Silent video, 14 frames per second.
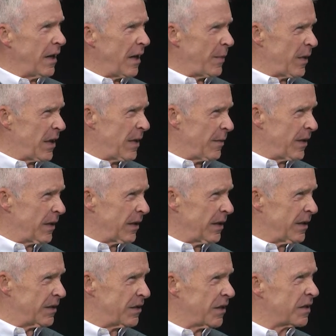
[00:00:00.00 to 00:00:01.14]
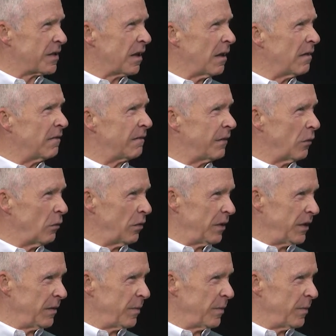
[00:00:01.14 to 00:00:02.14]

epidemic is just unfolding